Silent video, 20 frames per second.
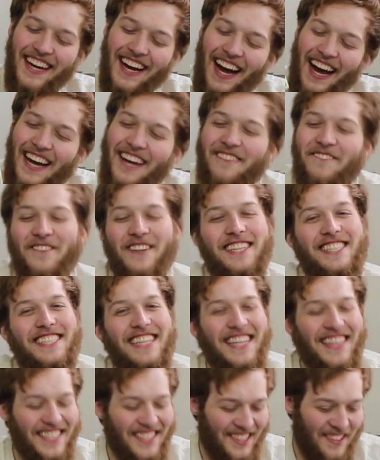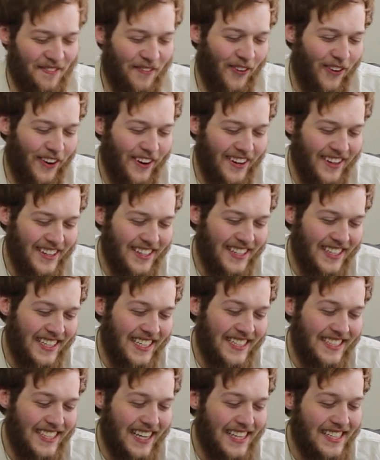I appreciate the support.
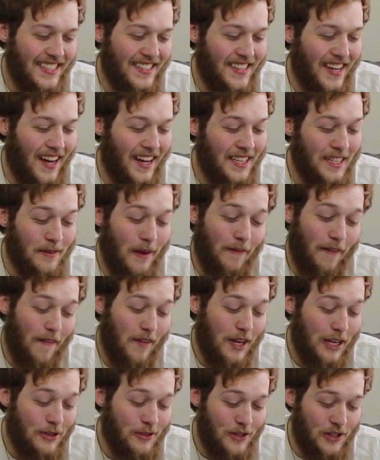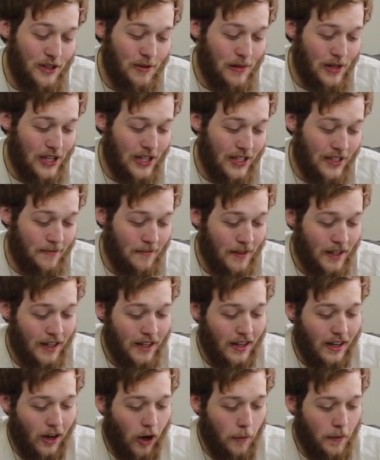He says, you're my favorite YouTuber.
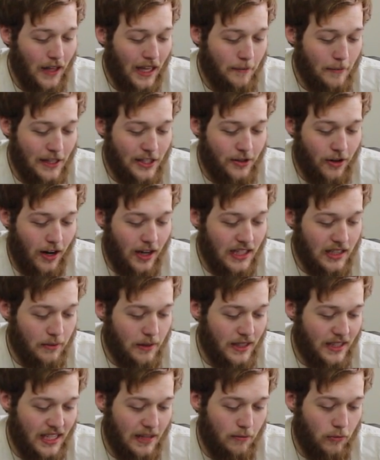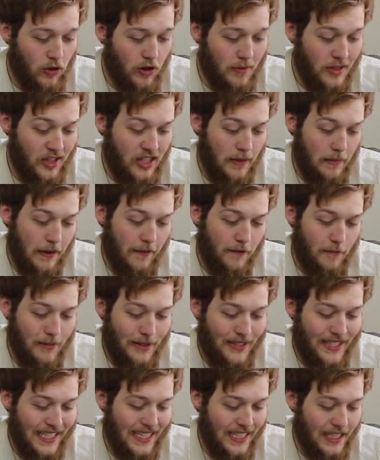Hope you like my drawings. Would have sent more, but shipping from
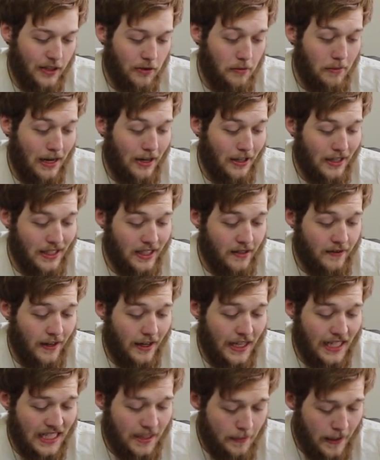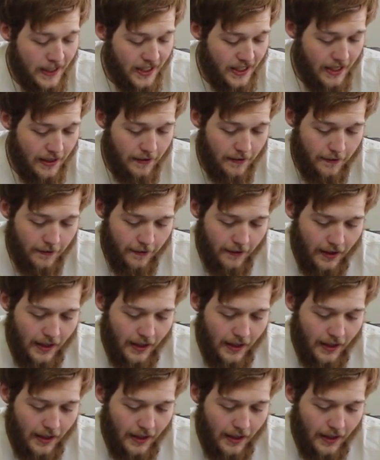New Zealand to America is very expensive.